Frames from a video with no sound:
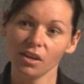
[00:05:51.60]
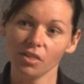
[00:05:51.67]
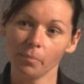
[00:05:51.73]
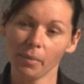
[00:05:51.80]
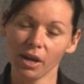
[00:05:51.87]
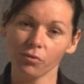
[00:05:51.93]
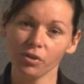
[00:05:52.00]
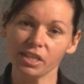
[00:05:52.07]
The
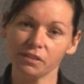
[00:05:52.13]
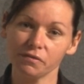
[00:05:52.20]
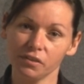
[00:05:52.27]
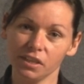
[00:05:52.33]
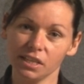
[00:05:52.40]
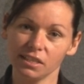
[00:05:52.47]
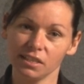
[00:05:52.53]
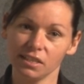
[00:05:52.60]
main reason
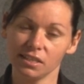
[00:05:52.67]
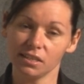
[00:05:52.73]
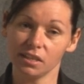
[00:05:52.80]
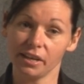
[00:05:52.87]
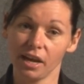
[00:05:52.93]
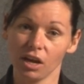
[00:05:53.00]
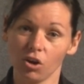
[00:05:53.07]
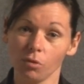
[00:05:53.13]
for this is
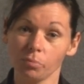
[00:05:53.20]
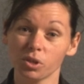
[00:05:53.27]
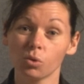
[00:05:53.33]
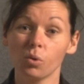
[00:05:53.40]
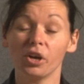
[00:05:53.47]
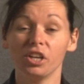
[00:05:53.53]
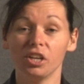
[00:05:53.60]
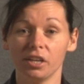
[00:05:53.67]
that our COP's
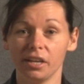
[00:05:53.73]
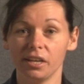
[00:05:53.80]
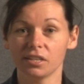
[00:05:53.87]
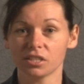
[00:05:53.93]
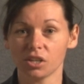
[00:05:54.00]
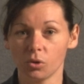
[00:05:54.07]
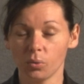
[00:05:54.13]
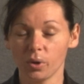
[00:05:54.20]
quite
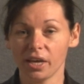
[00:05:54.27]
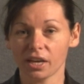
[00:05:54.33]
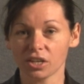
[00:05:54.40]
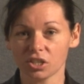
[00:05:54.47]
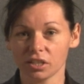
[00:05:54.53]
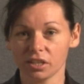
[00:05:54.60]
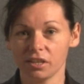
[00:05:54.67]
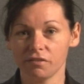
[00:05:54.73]
unique, so we
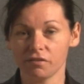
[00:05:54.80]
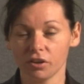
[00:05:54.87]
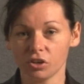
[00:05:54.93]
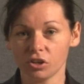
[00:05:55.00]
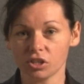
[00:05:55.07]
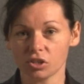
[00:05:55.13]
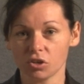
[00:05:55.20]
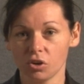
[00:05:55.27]
actually
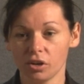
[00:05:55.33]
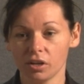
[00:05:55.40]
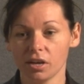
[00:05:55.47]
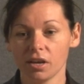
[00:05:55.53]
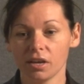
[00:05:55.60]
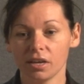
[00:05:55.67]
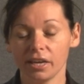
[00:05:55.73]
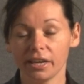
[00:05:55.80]
focus on
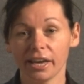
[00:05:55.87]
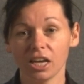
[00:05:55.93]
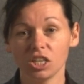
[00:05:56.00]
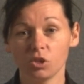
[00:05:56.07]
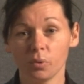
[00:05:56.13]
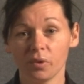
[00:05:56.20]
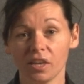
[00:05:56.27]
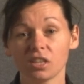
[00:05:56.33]

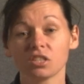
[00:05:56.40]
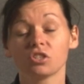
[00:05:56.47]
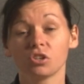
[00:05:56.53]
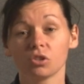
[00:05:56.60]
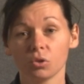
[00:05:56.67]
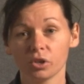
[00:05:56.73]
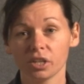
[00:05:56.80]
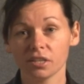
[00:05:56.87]
engaging with
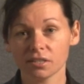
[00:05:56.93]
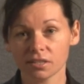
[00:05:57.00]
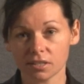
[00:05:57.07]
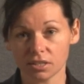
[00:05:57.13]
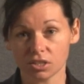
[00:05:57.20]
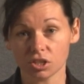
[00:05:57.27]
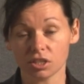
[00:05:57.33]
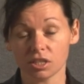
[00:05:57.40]
external
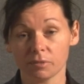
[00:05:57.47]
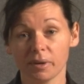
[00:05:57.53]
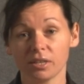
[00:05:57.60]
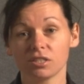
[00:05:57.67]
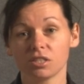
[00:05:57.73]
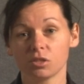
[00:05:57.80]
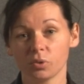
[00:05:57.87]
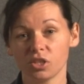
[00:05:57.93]
audiences just as
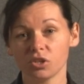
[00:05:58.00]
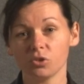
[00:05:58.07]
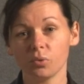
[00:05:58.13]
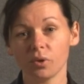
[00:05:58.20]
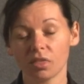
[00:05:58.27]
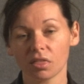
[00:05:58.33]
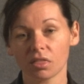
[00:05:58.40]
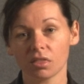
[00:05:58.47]
much as we do
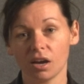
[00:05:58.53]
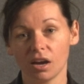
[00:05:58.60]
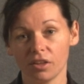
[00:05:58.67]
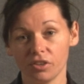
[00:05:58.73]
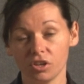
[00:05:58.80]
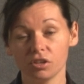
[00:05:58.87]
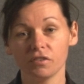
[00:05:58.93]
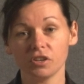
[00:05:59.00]
with
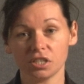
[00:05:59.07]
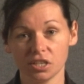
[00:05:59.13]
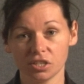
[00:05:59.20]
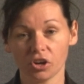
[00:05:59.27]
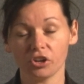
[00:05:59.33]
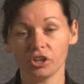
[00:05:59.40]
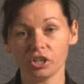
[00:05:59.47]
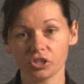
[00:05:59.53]
the university's
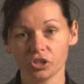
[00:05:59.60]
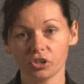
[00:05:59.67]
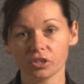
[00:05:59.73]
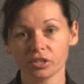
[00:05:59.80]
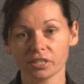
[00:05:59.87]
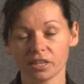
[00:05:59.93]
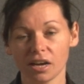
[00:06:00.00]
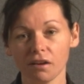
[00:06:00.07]
own
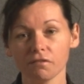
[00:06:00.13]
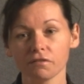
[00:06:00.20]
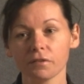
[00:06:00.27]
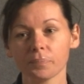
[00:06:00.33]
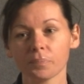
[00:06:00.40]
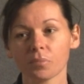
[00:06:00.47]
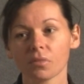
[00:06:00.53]
internal staff.